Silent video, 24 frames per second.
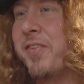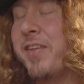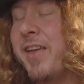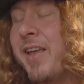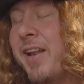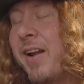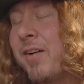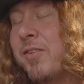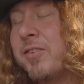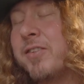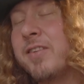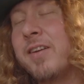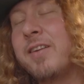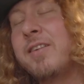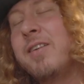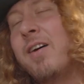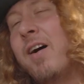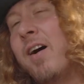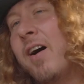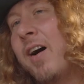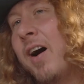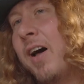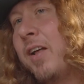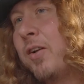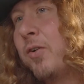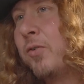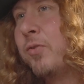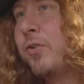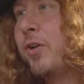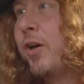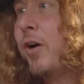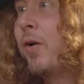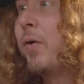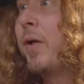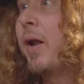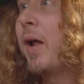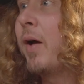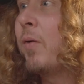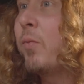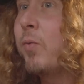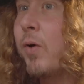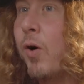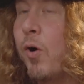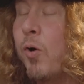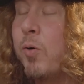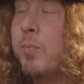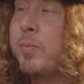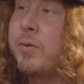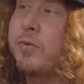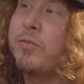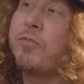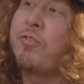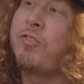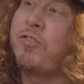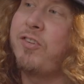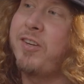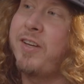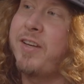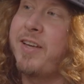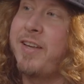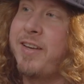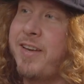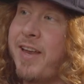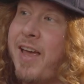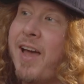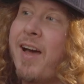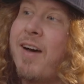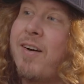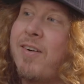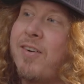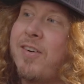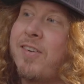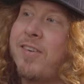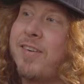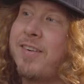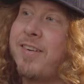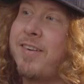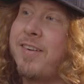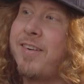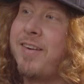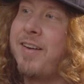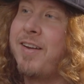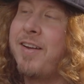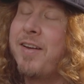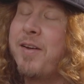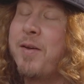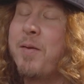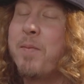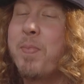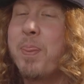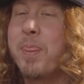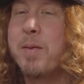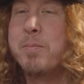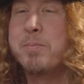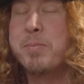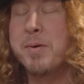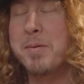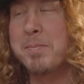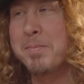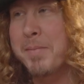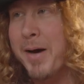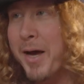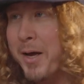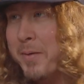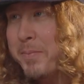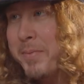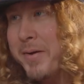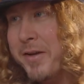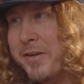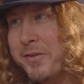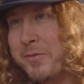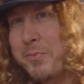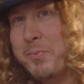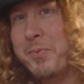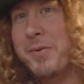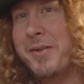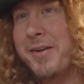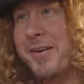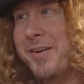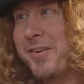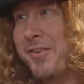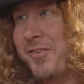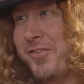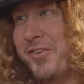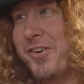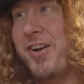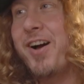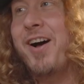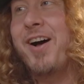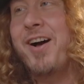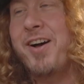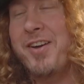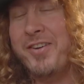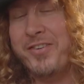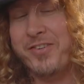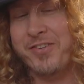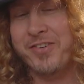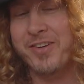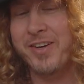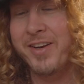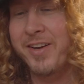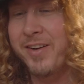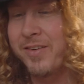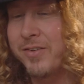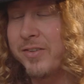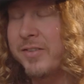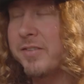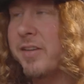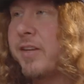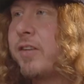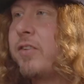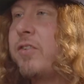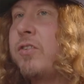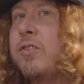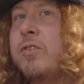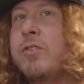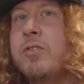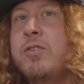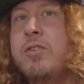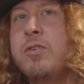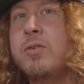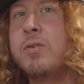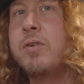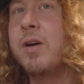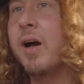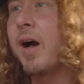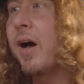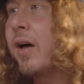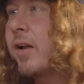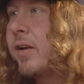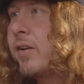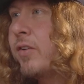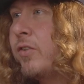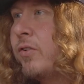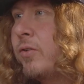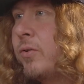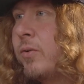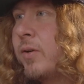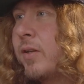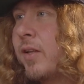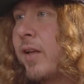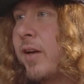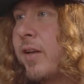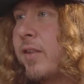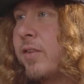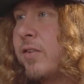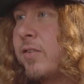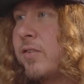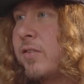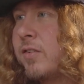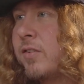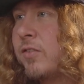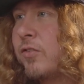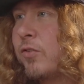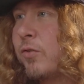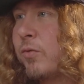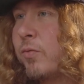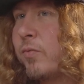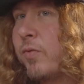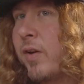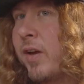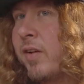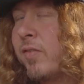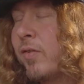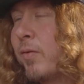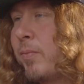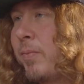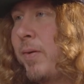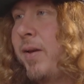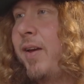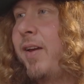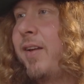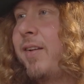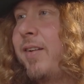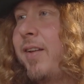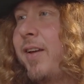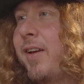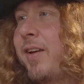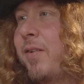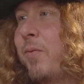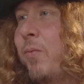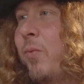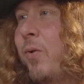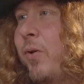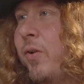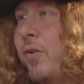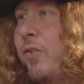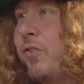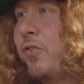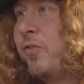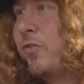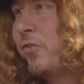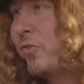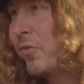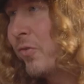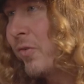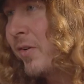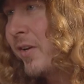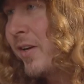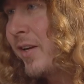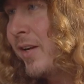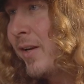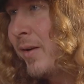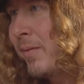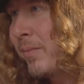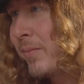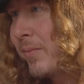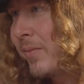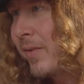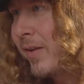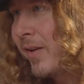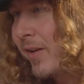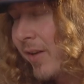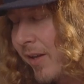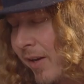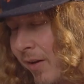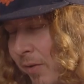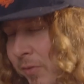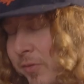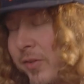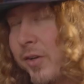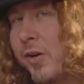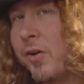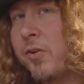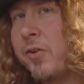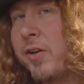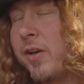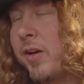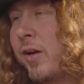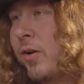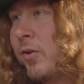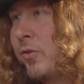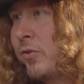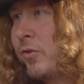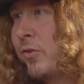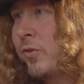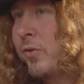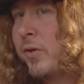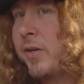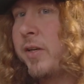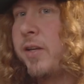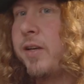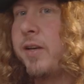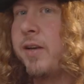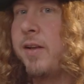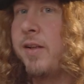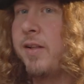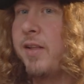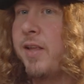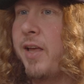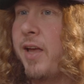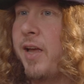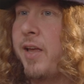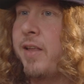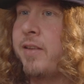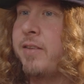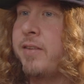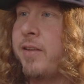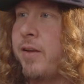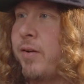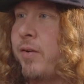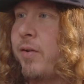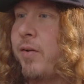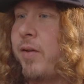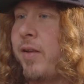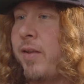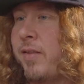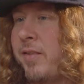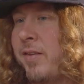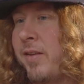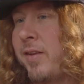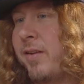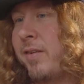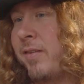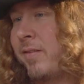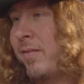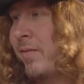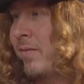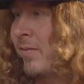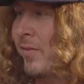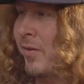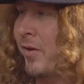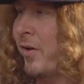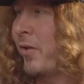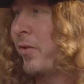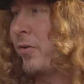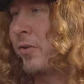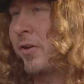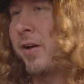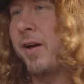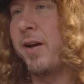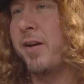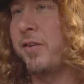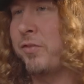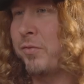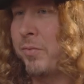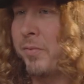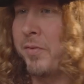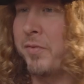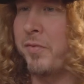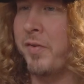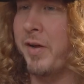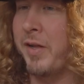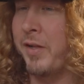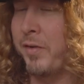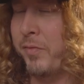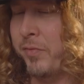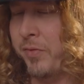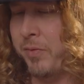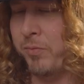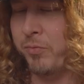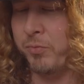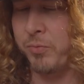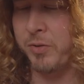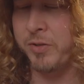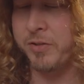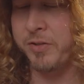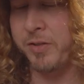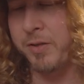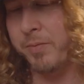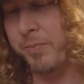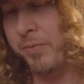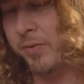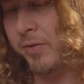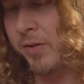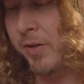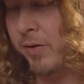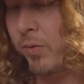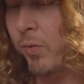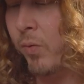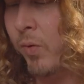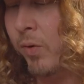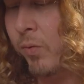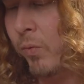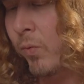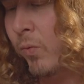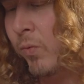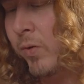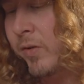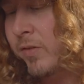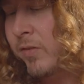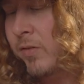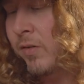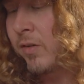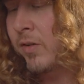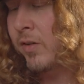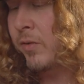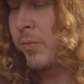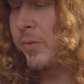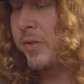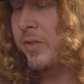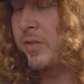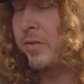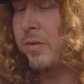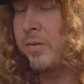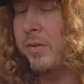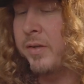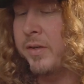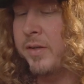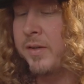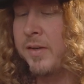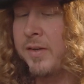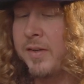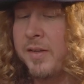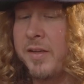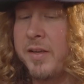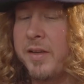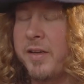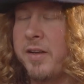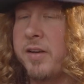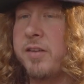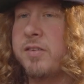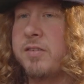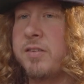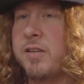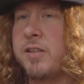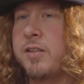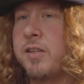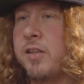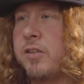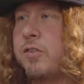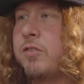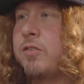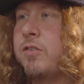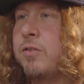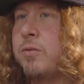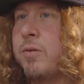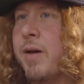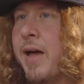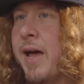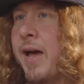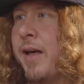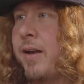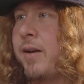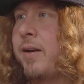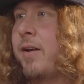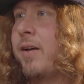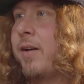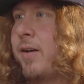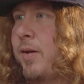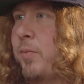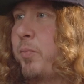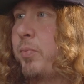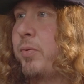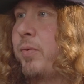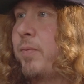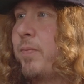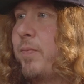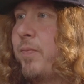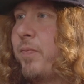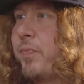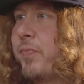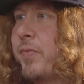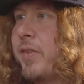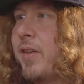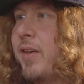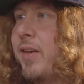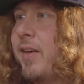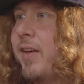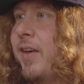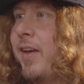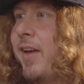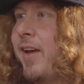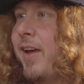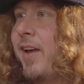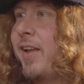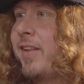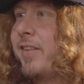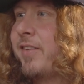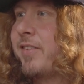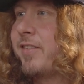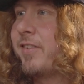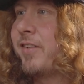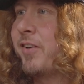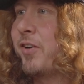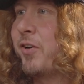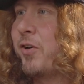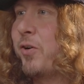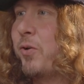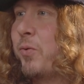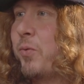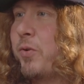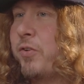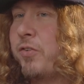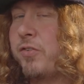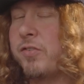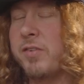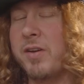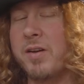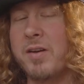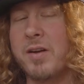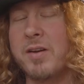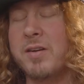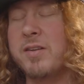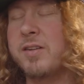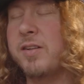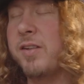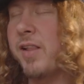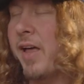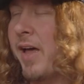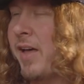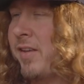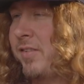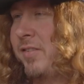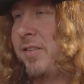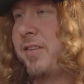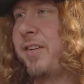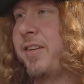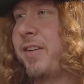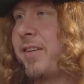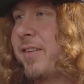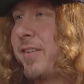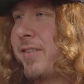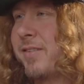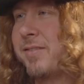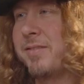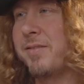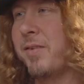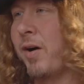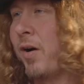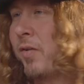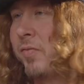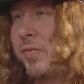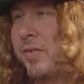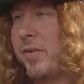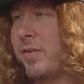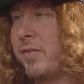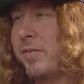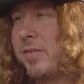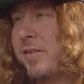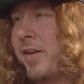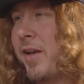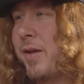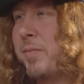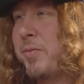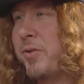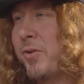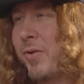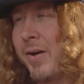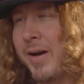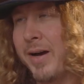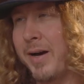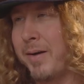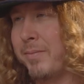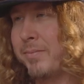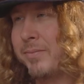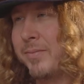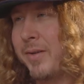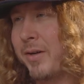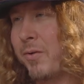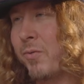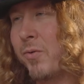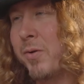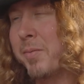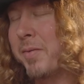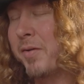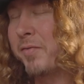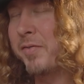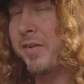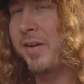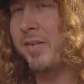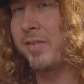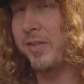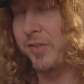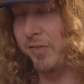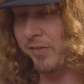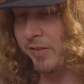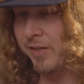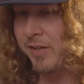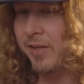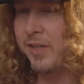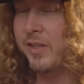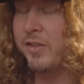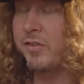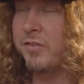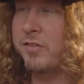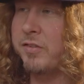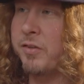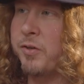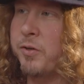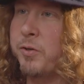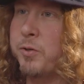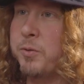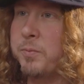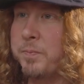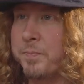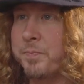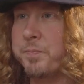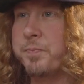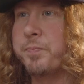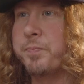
I was like, no, I don't know. And I almost chickened out. But my bass player, Josh, was like, dude, you got to do it. Like, this is your favorite band. Like, what a dream. And I was like, okay, I'll do it. And then the other guys from the Violent Femmes walked up and they're like, all right, well, what song are we doing? And I said, let's do Add It Up. And so, which is like a classic off their debut album, like one of my favorites. So